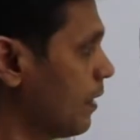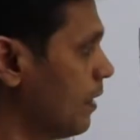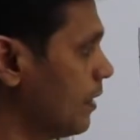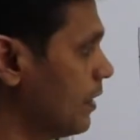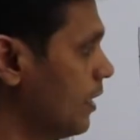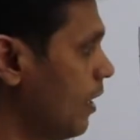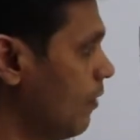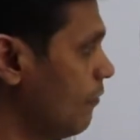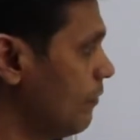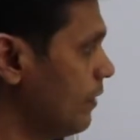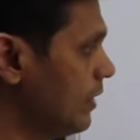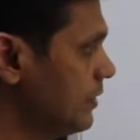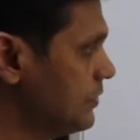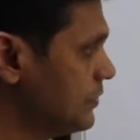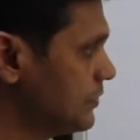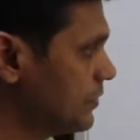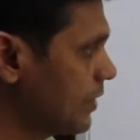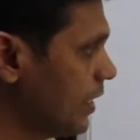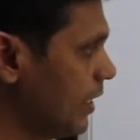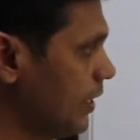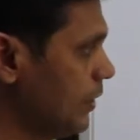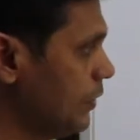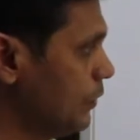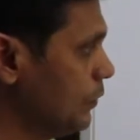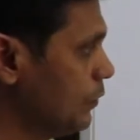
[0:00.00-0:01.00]
Now let's
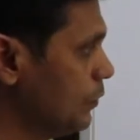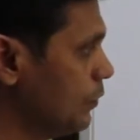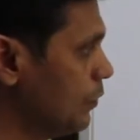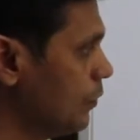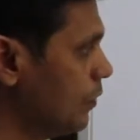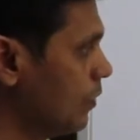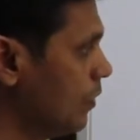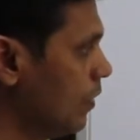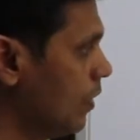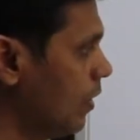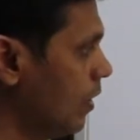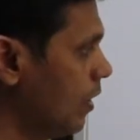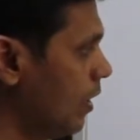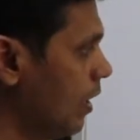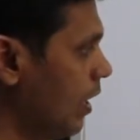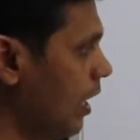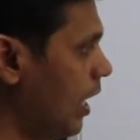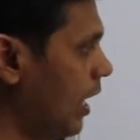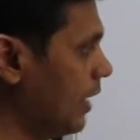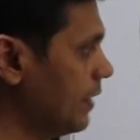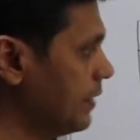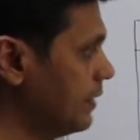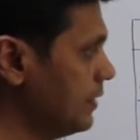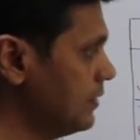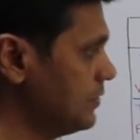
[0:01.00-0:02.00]
try to
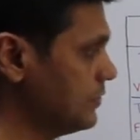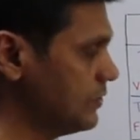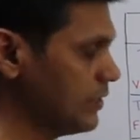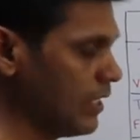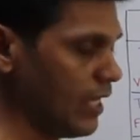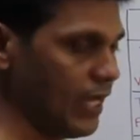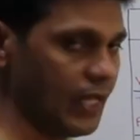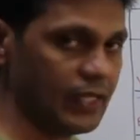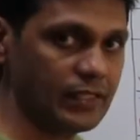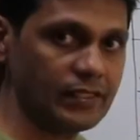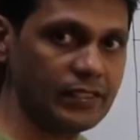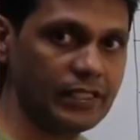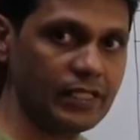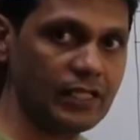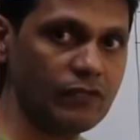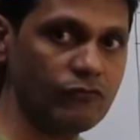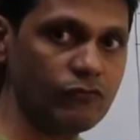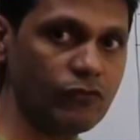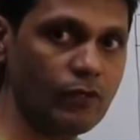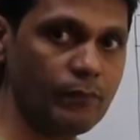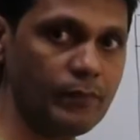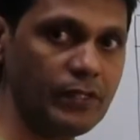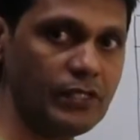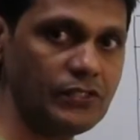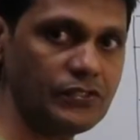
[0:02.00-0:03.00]
understand the
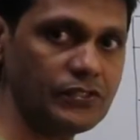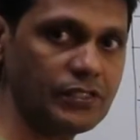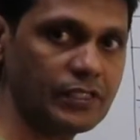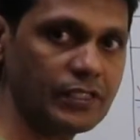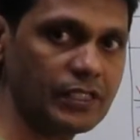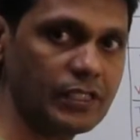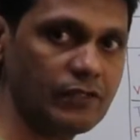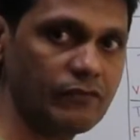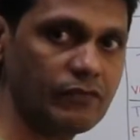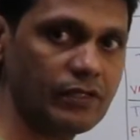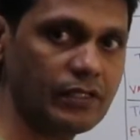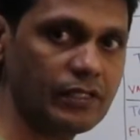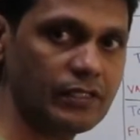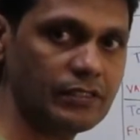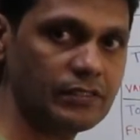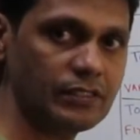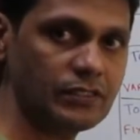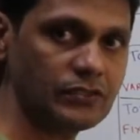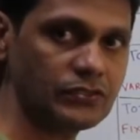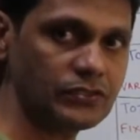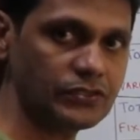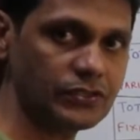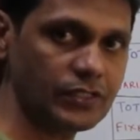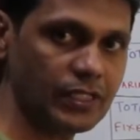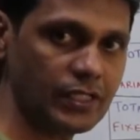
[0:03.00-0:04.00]
information given in
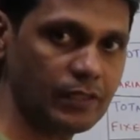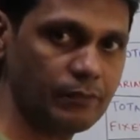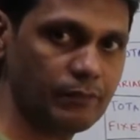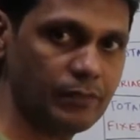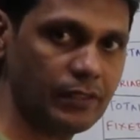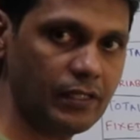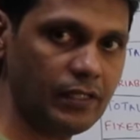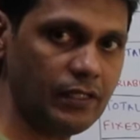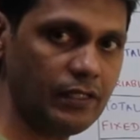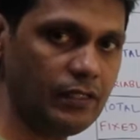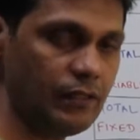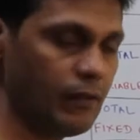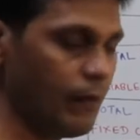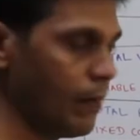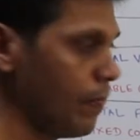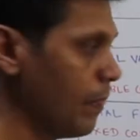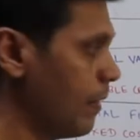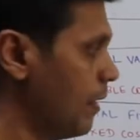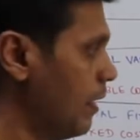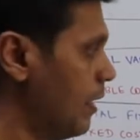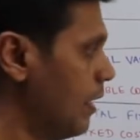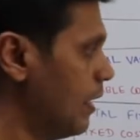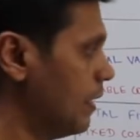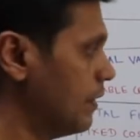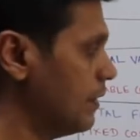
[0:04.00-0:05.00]
this table.
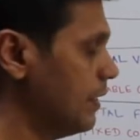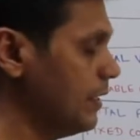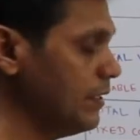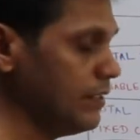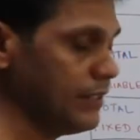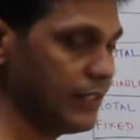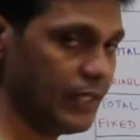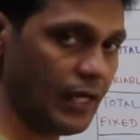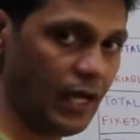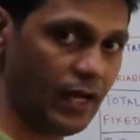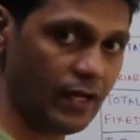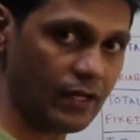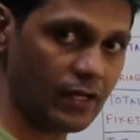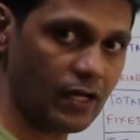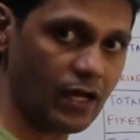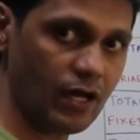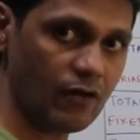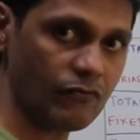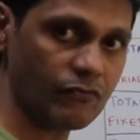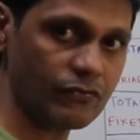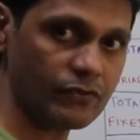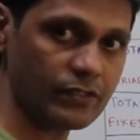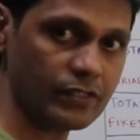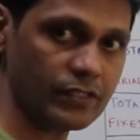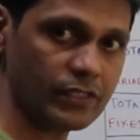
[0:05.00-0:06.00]
Then
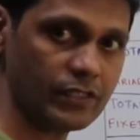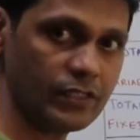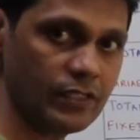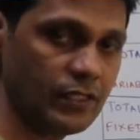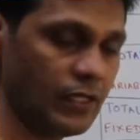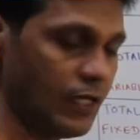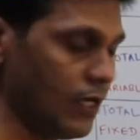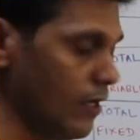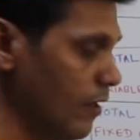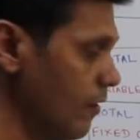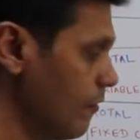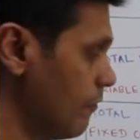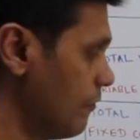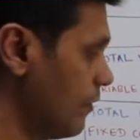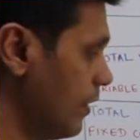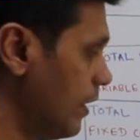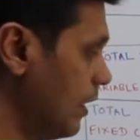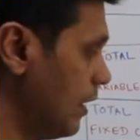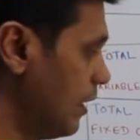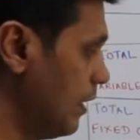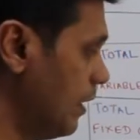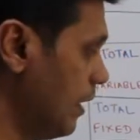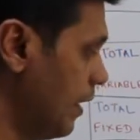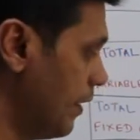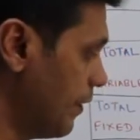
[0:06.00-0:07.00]
thereafter
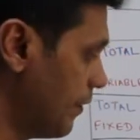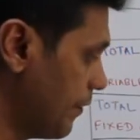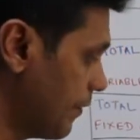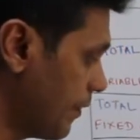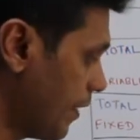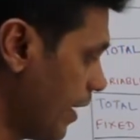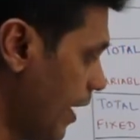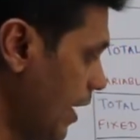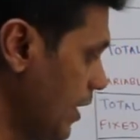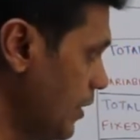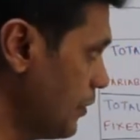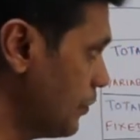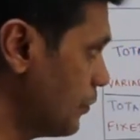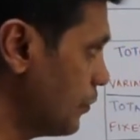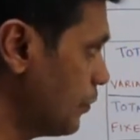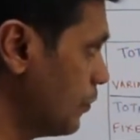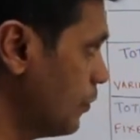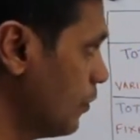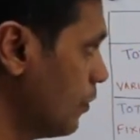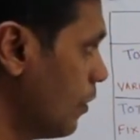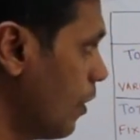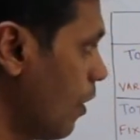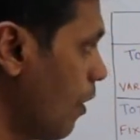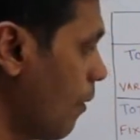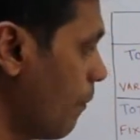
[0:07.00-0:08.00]
we'll try
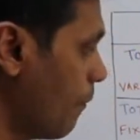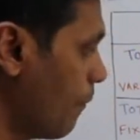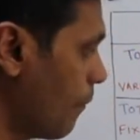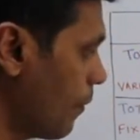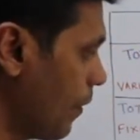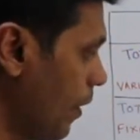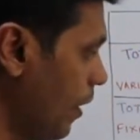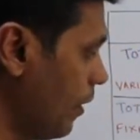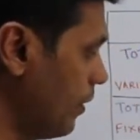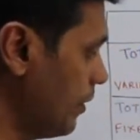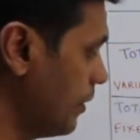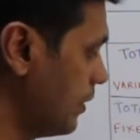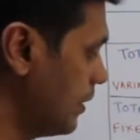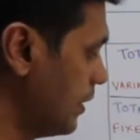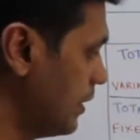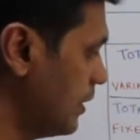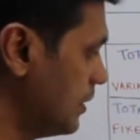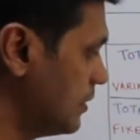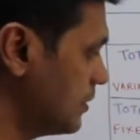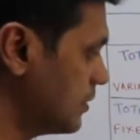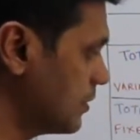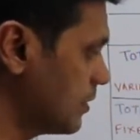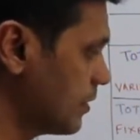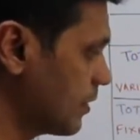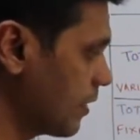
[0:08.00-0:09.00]
to plot
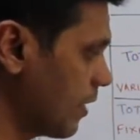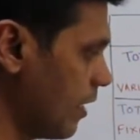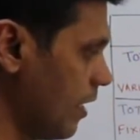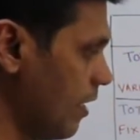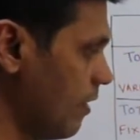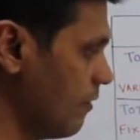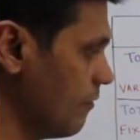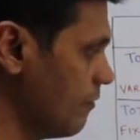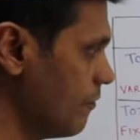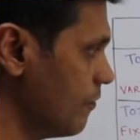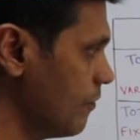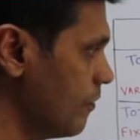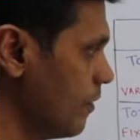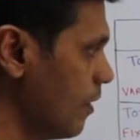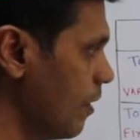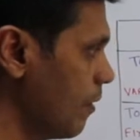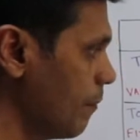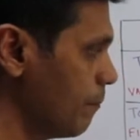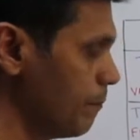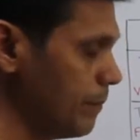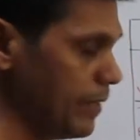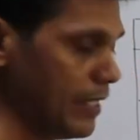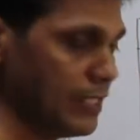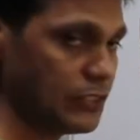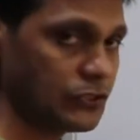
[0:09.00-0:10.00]
this graph
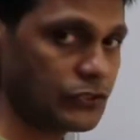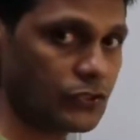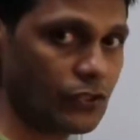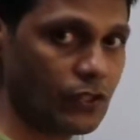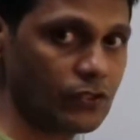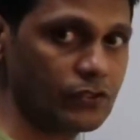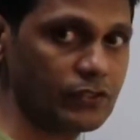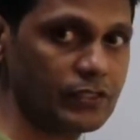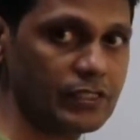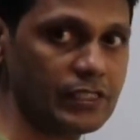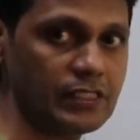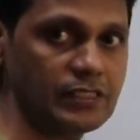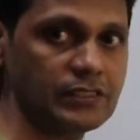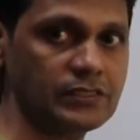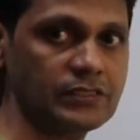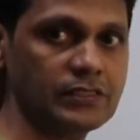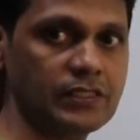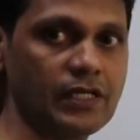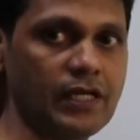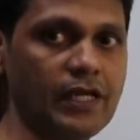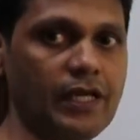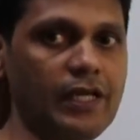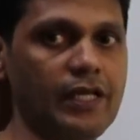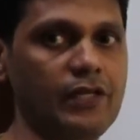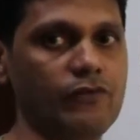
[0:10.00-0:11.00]
based on this
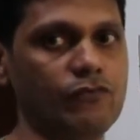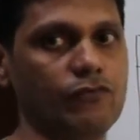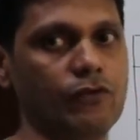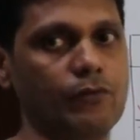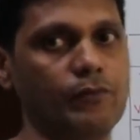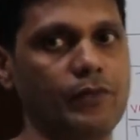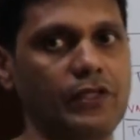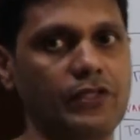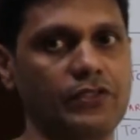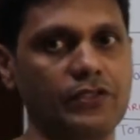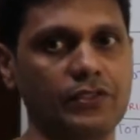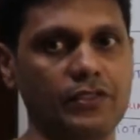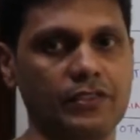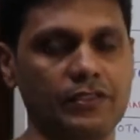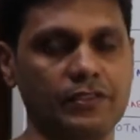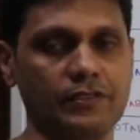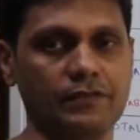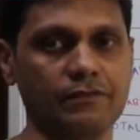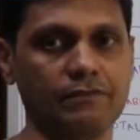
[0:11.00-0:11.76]
information.